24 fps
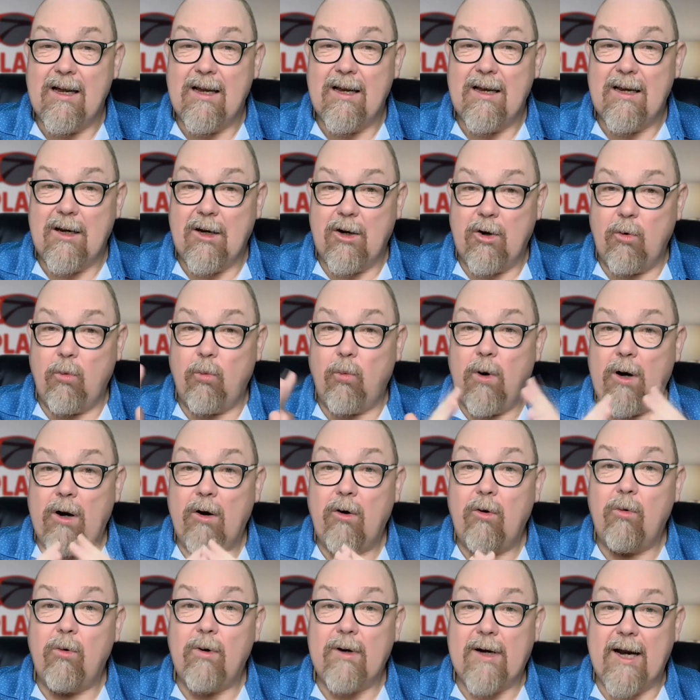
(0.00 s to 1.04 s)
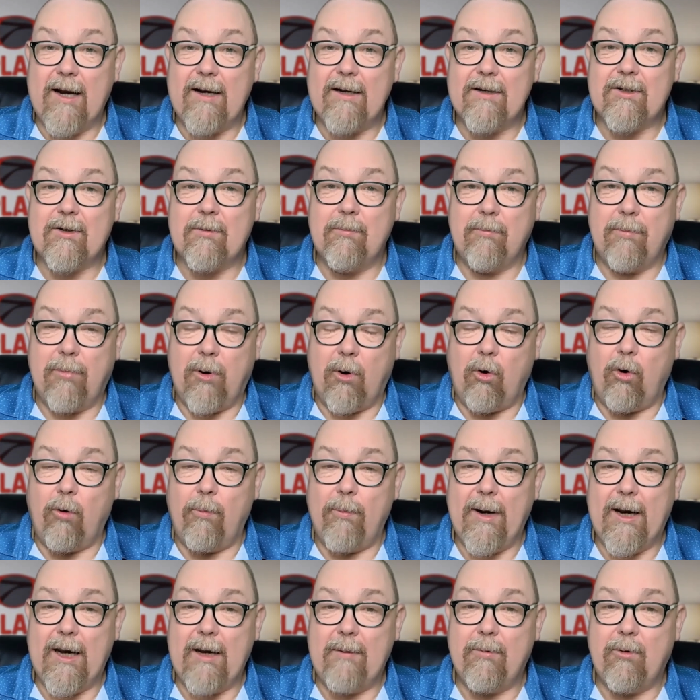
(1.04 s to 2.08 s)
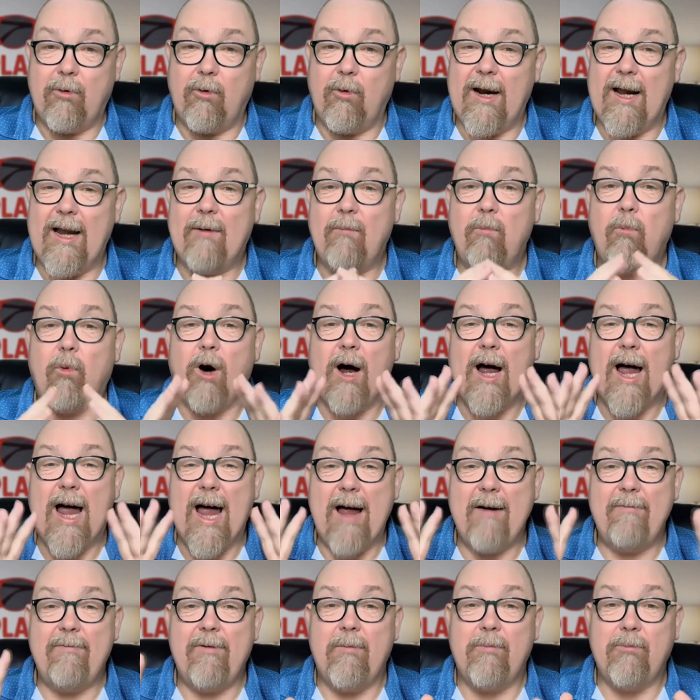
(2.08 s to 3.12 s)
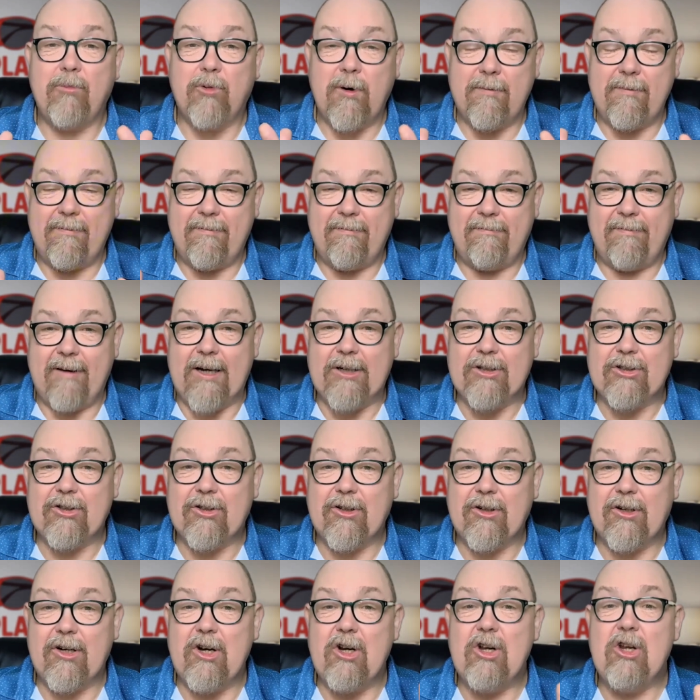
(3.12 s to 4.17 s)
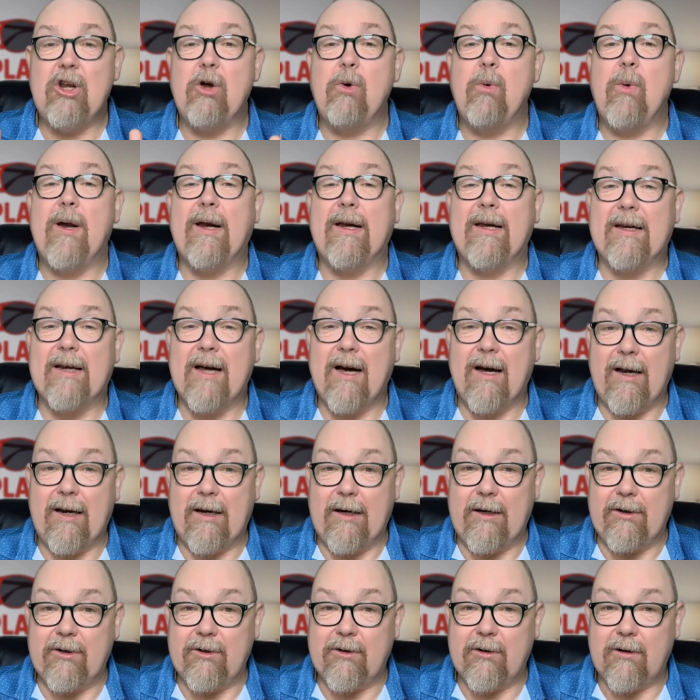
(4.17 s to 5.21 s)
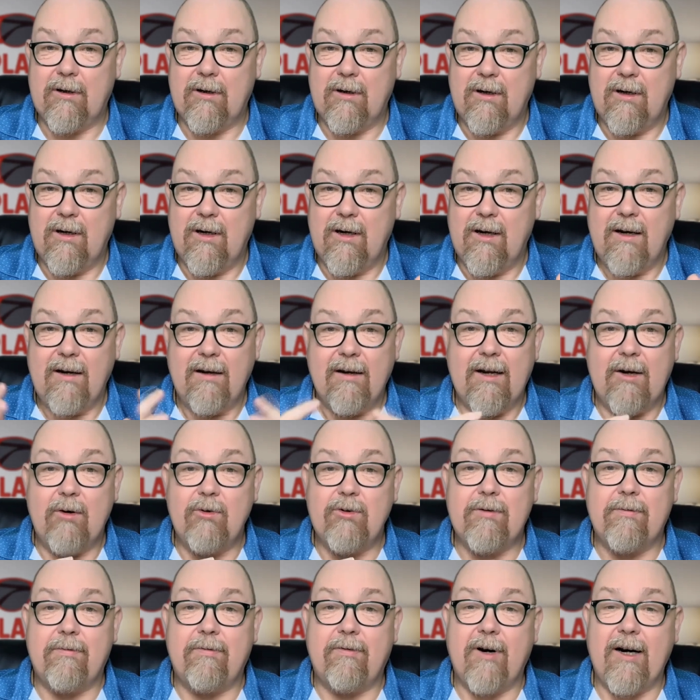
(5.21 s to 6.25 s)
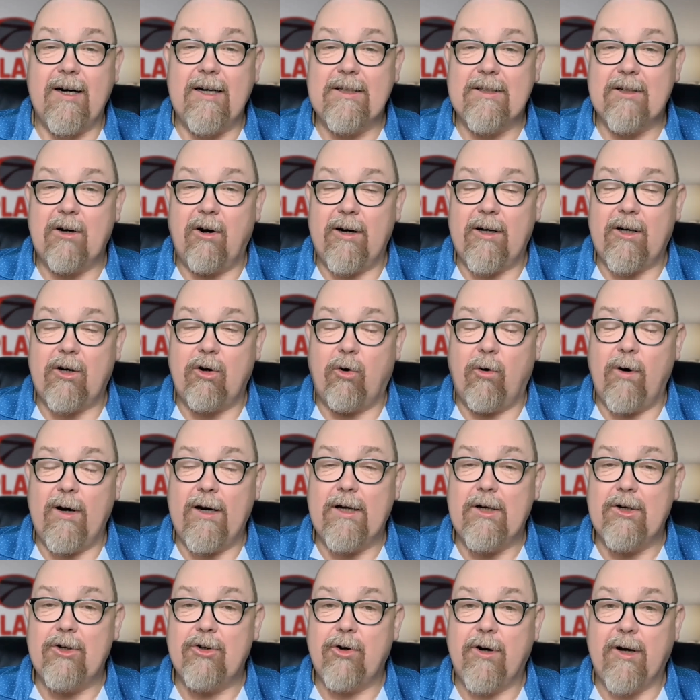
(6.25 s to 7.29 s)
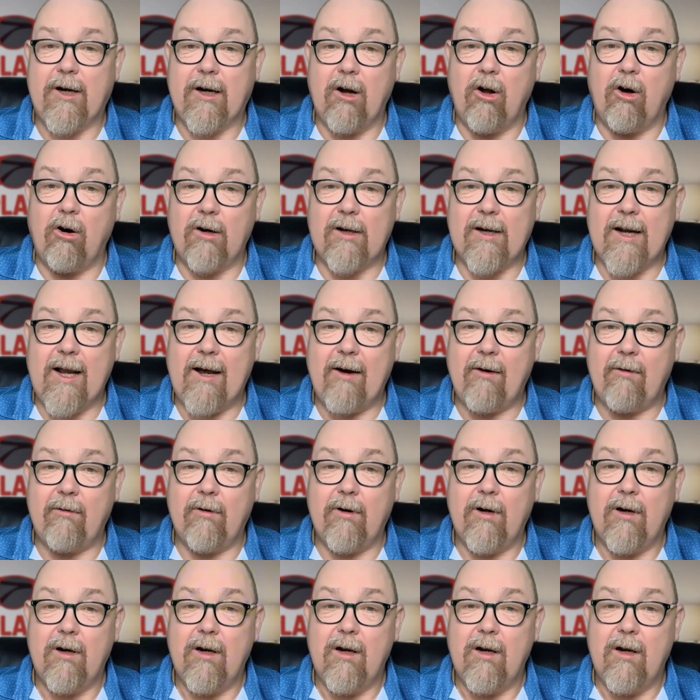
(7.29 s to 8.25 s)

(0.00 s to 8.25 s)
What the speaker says: you will get some poor people in whatever profession you engage. There was a phrase I coined during lockdown